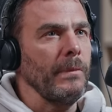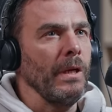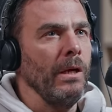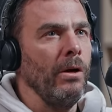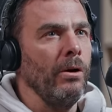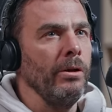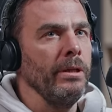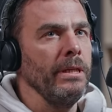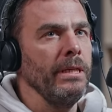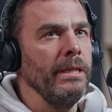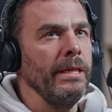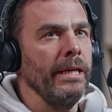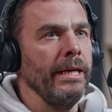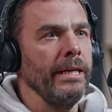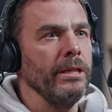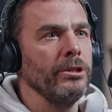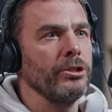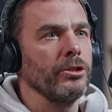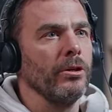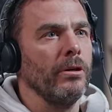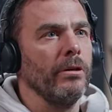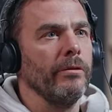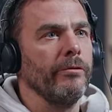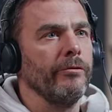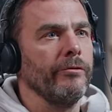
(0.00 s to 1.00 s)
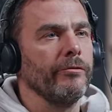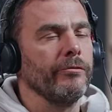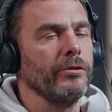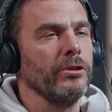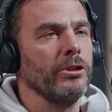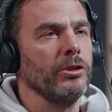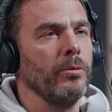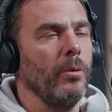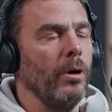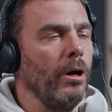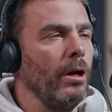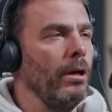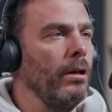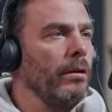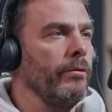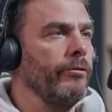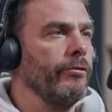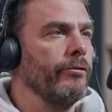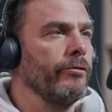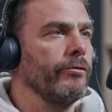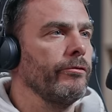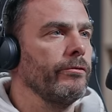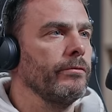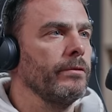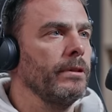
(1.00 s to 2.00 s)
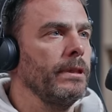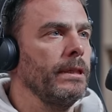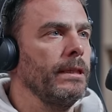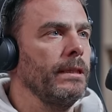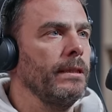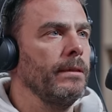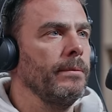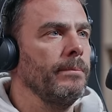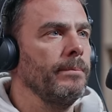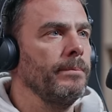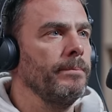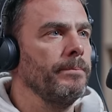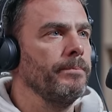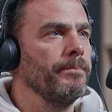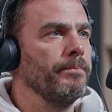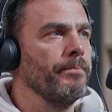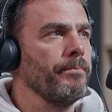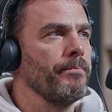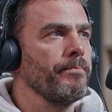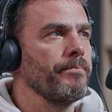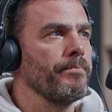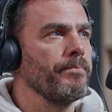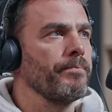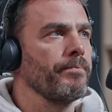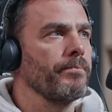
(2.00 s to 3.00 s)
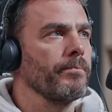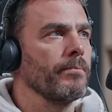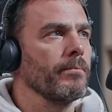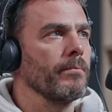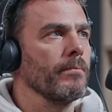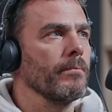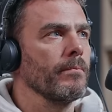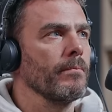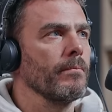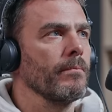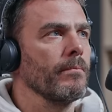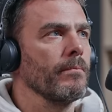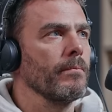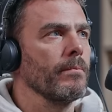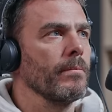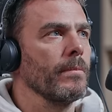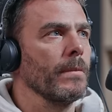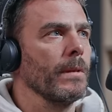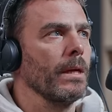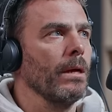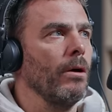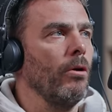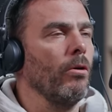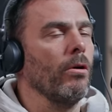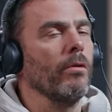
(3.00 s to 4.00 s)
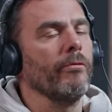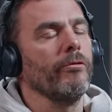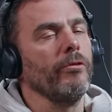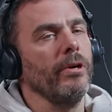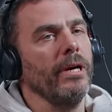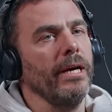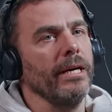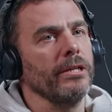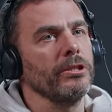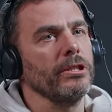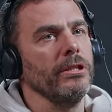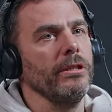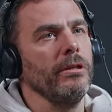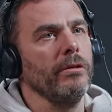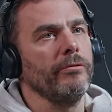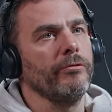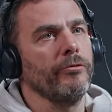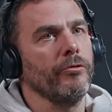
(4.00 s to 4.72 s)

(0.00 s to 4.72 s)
on the age of 12, um, or actually of